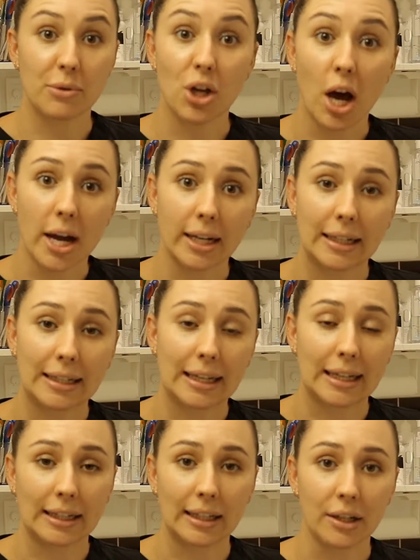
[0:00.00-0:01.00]
tighten
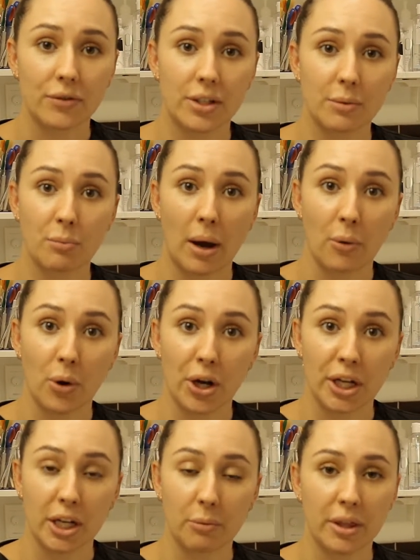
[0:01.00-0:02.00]
and lift by
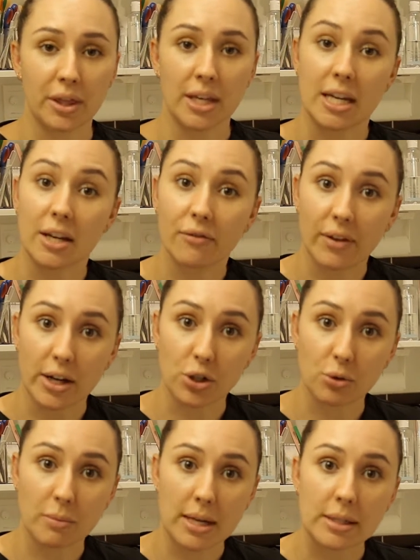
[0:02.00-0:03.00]
working with the
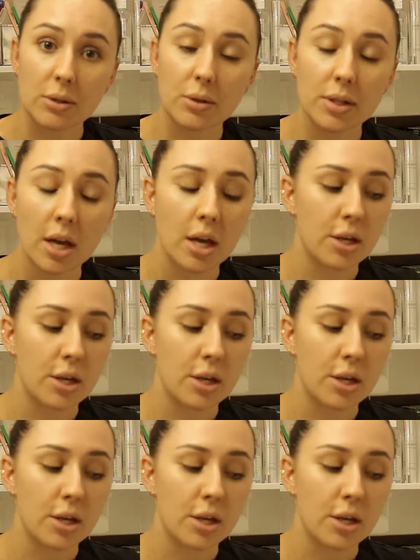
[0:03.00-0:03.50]
facial muscles.